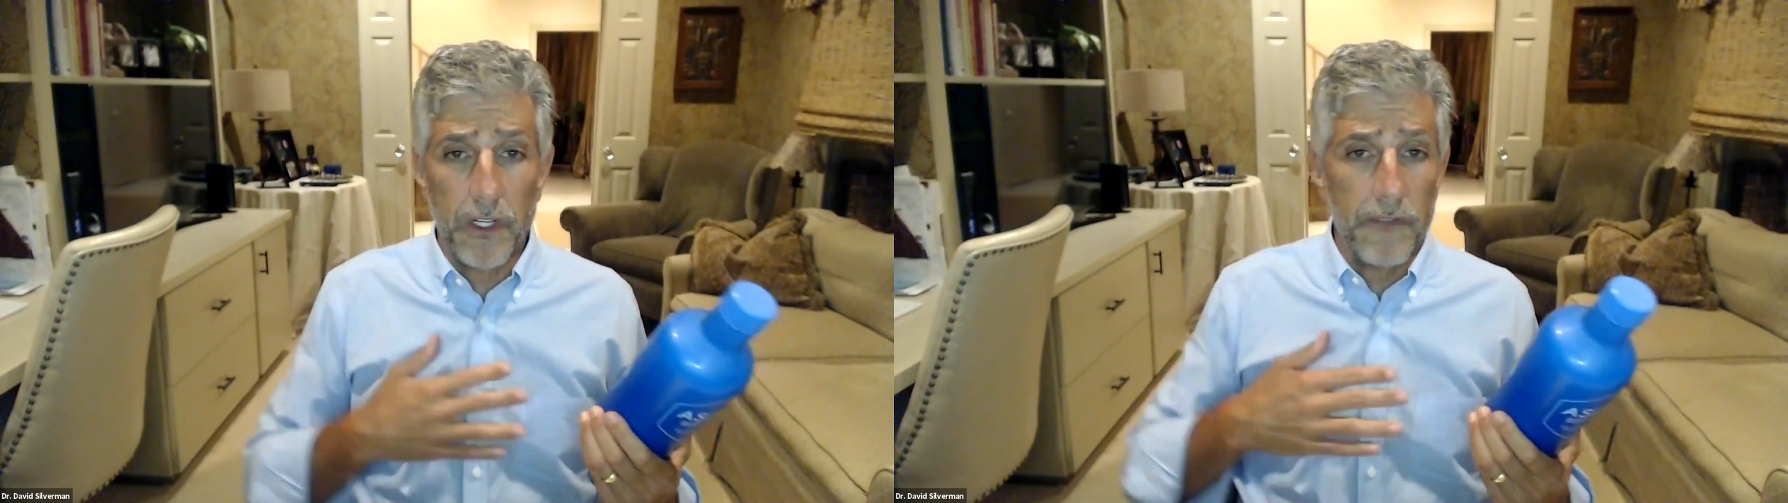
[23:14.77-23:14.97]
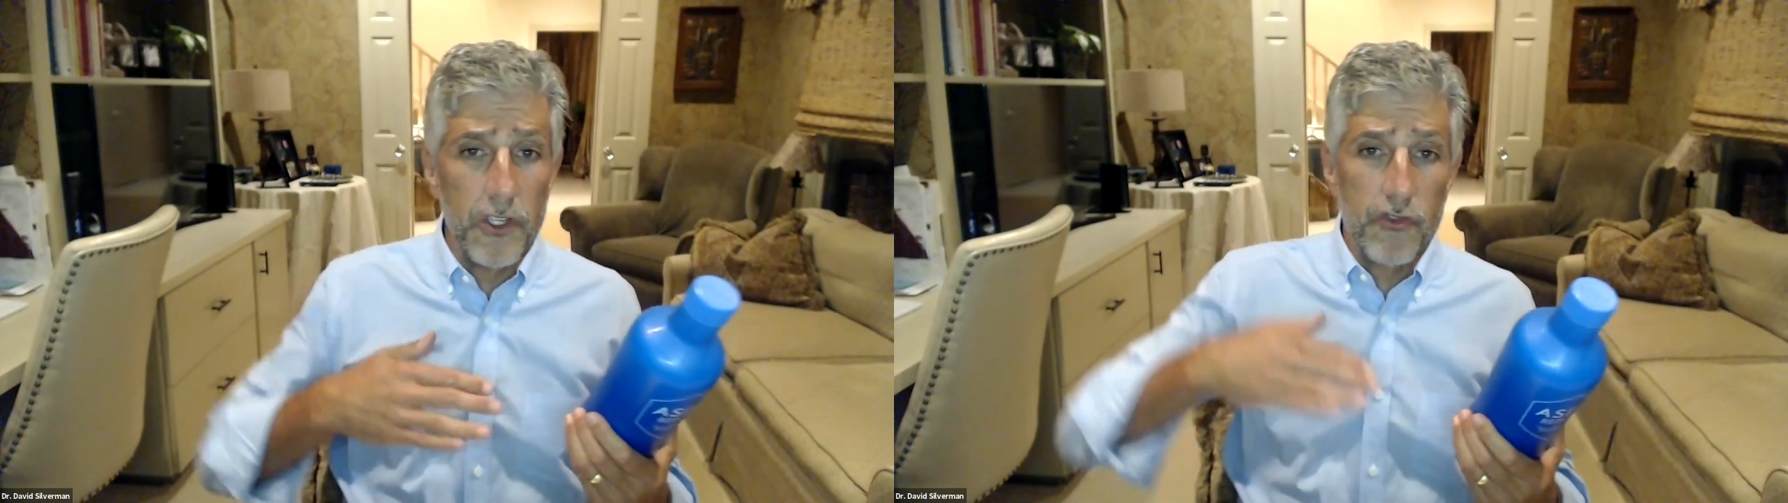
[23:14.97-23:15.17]

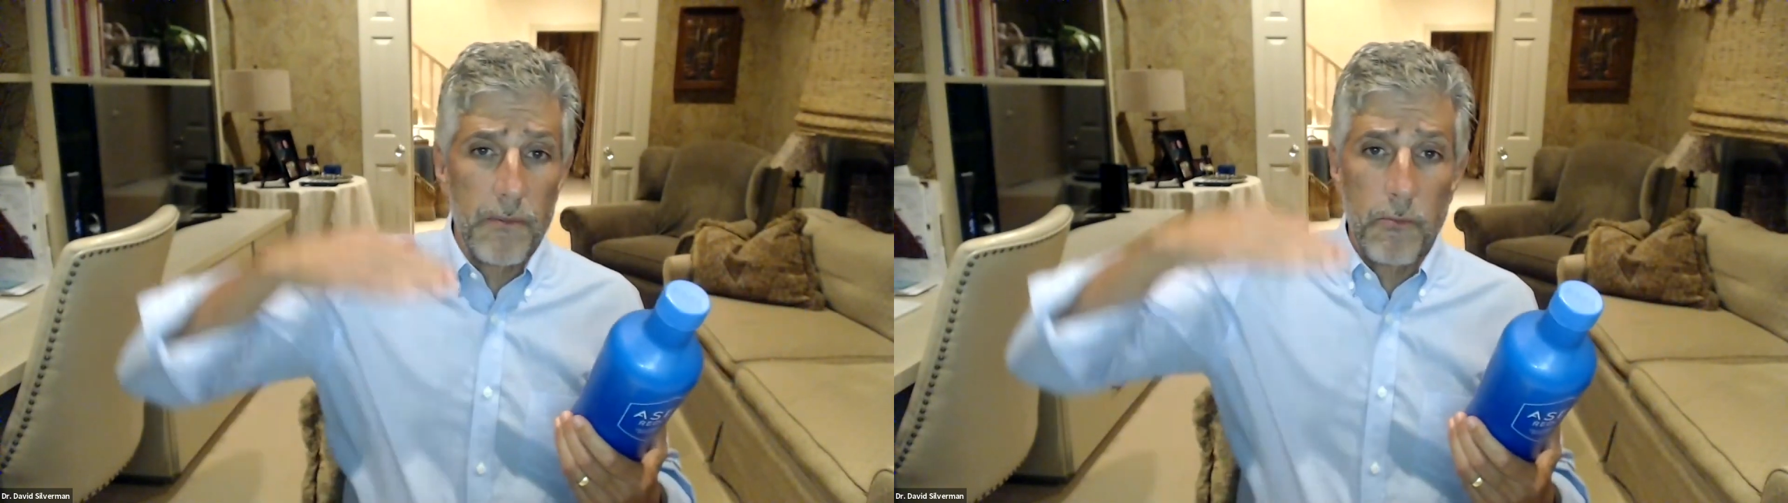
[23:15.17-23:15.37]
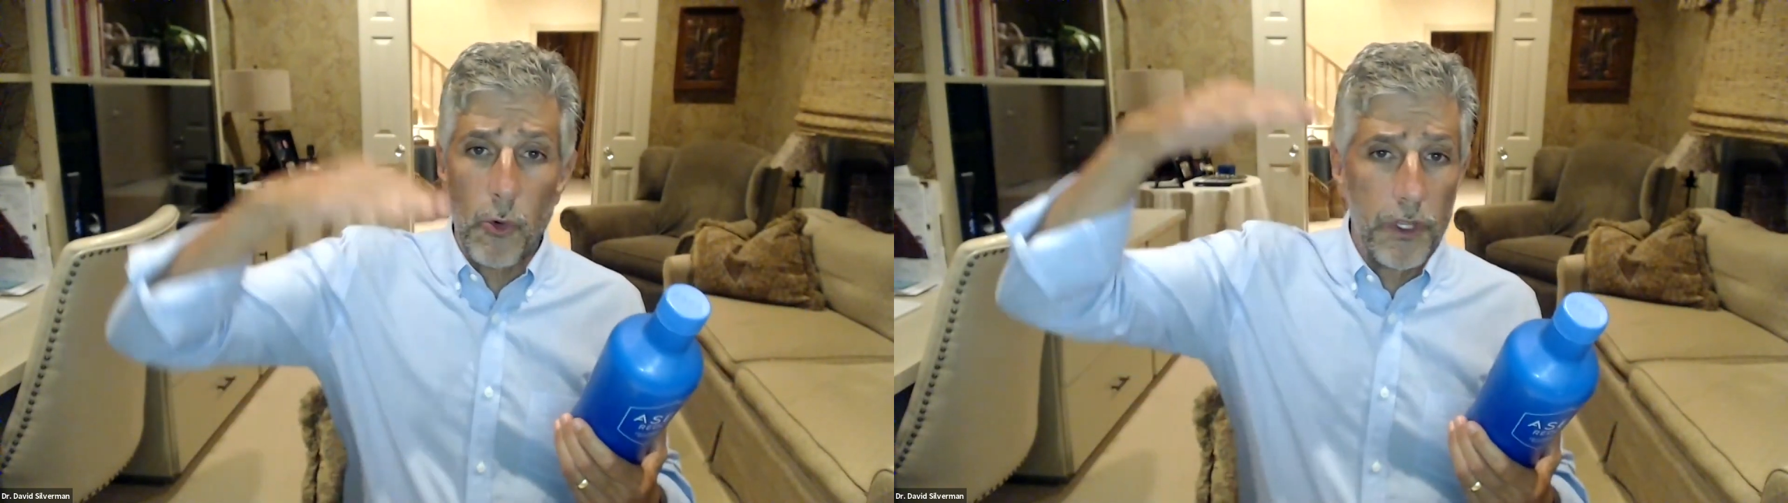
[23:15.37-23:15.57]
If you
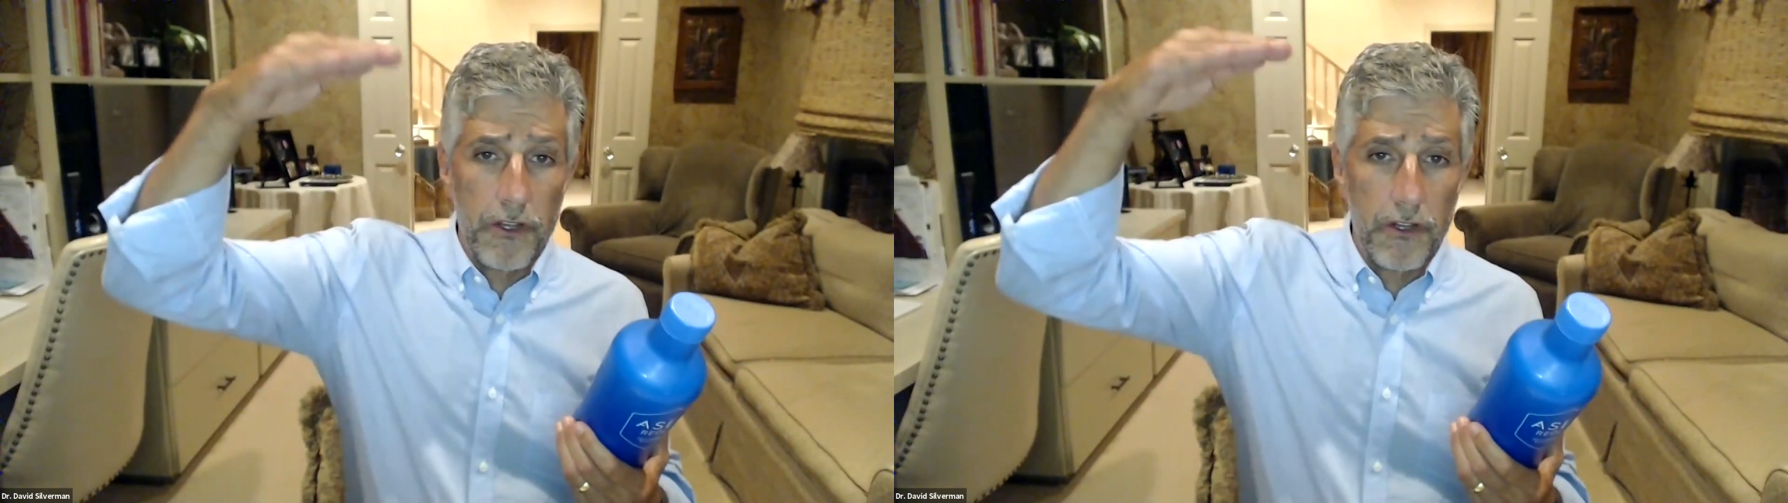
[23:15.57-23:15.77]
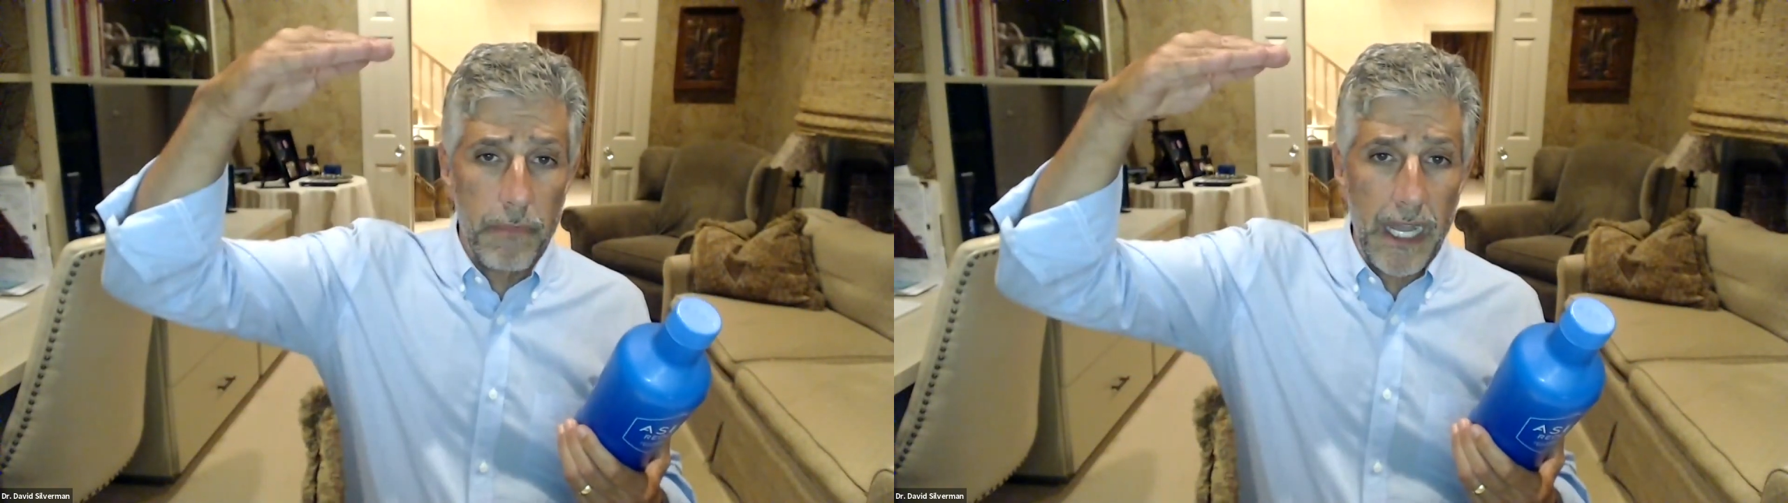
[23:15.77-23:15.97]
drink more than
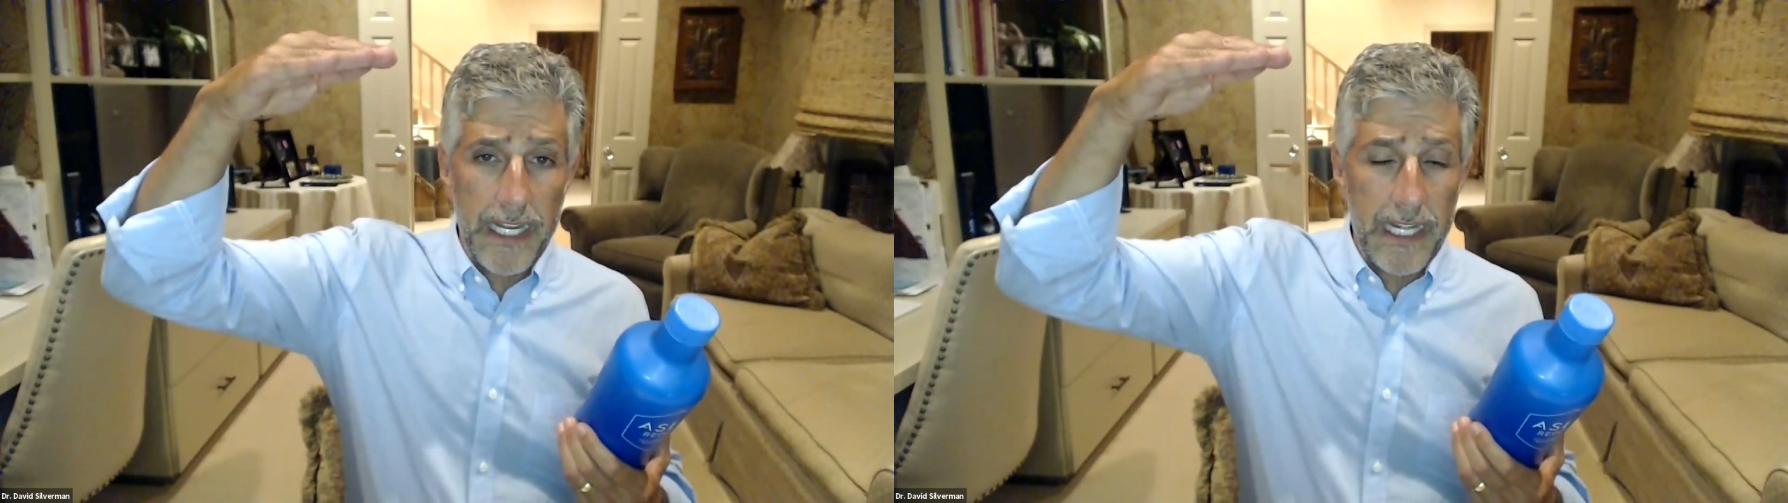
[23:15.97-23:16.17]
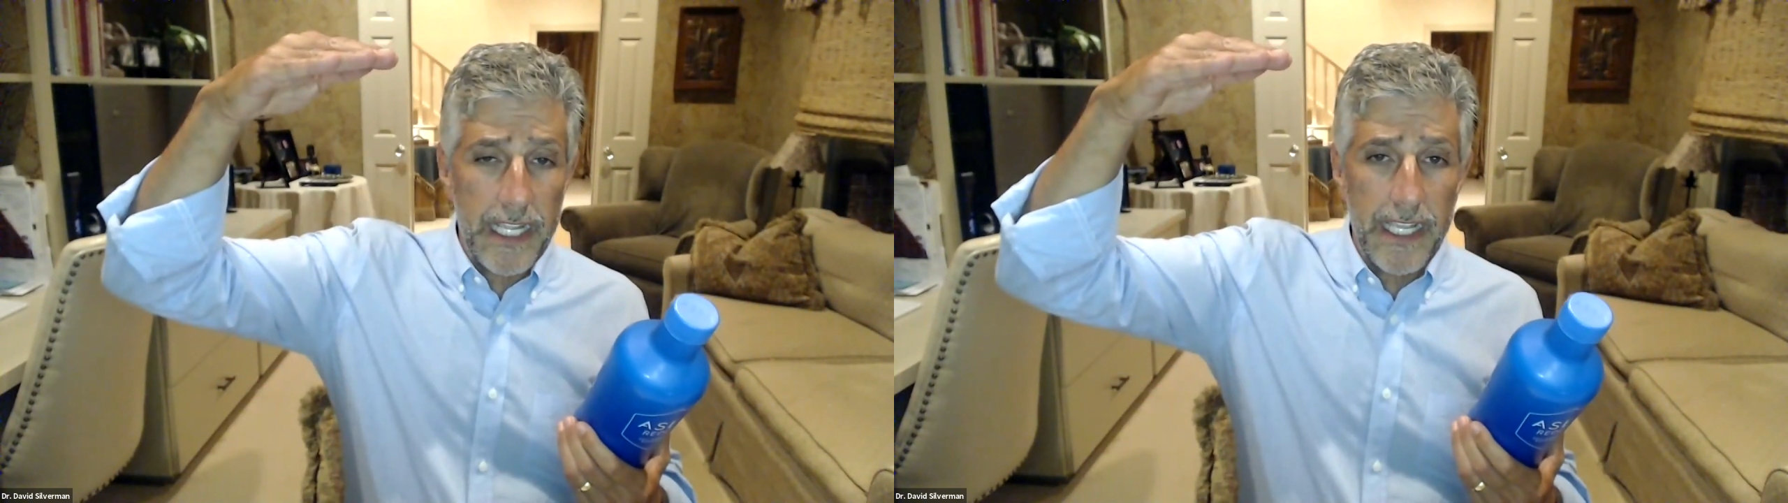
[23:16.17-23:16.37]
your
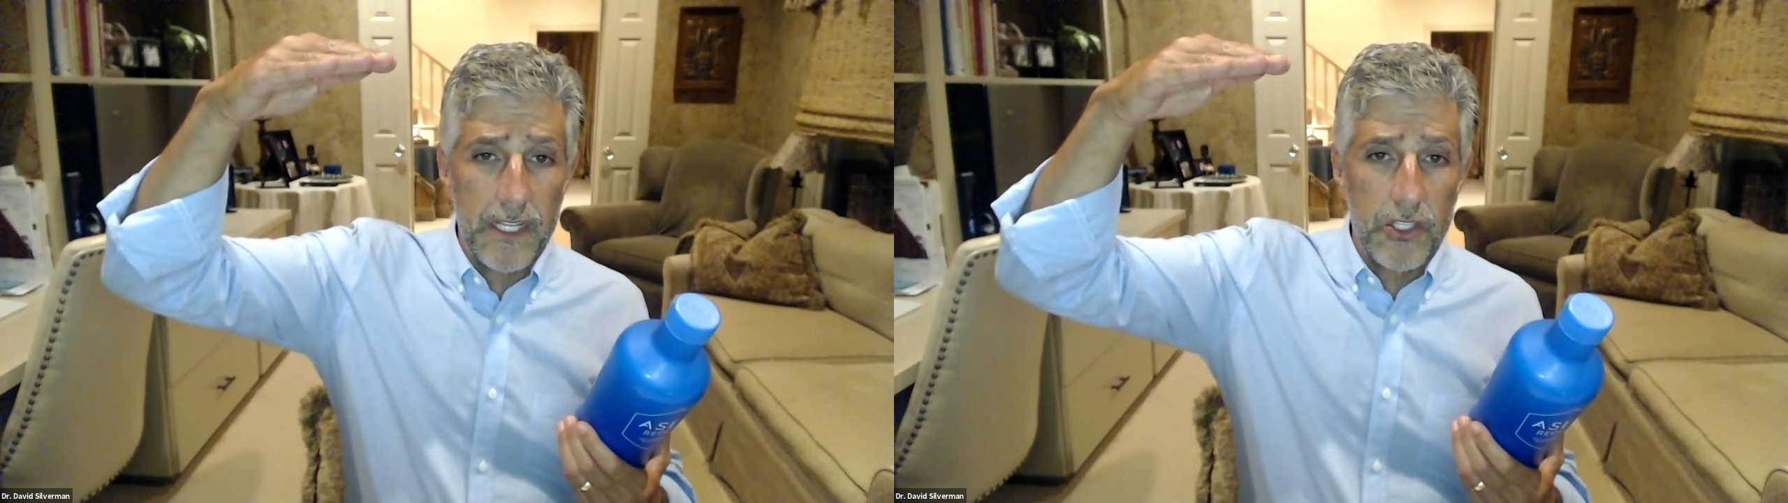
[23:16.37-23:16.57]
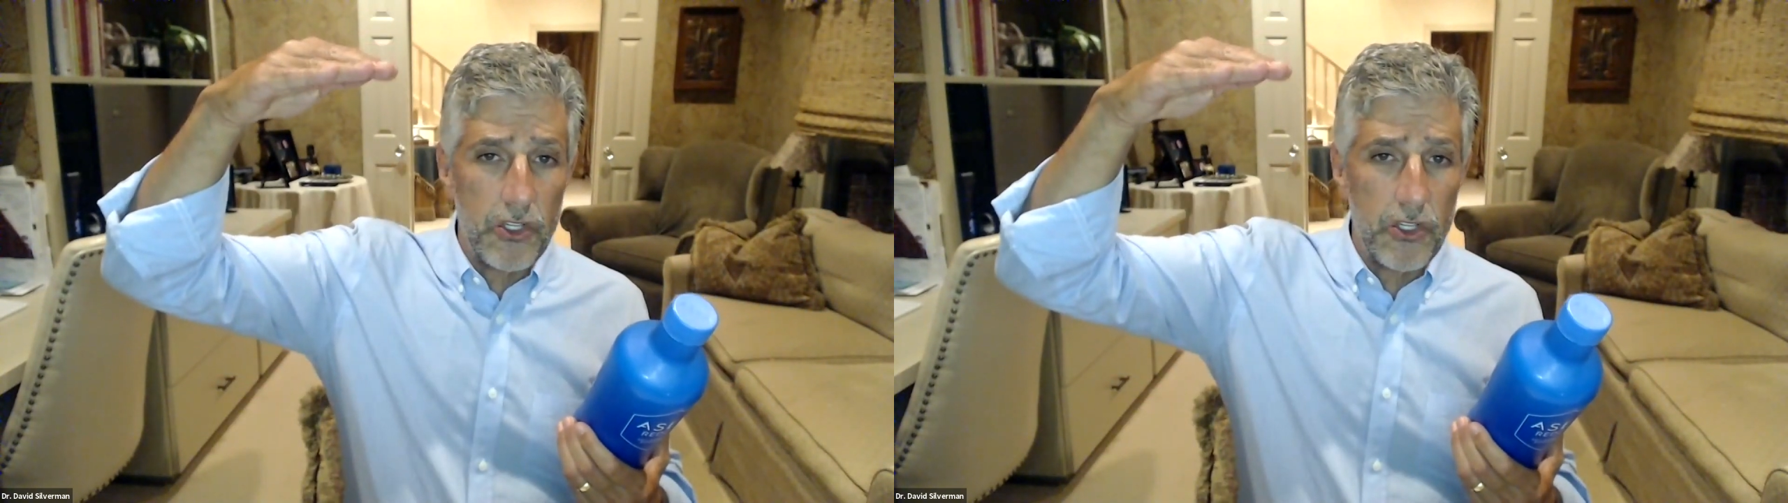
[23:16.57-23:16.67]
body needs,